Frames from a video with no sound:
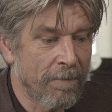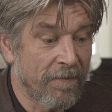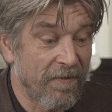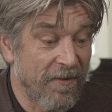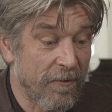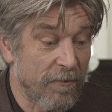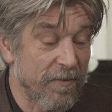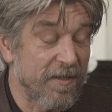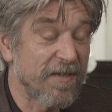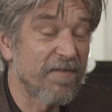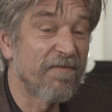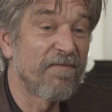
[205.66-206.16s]

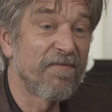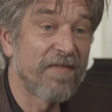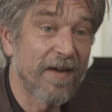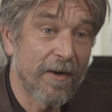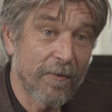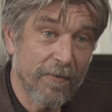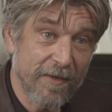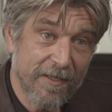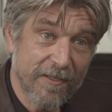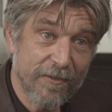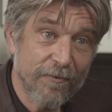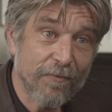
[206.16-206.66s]
There is a
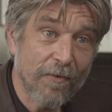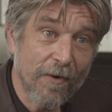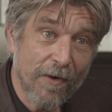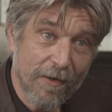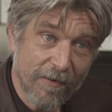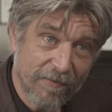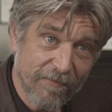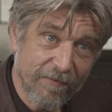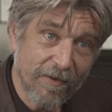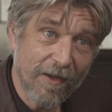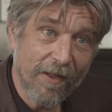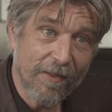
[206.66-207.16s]
very
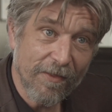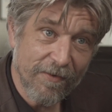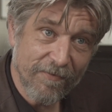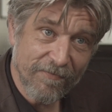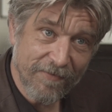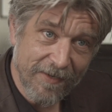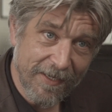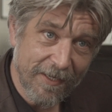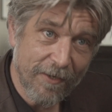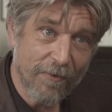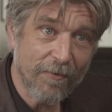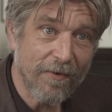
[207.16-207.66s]
strong father
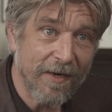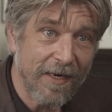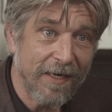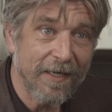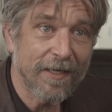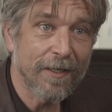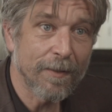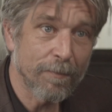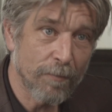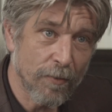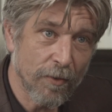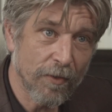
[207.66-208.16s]
figure
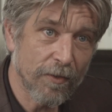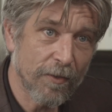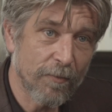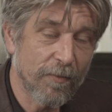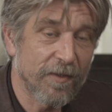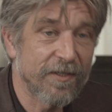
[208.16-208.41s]
in the book,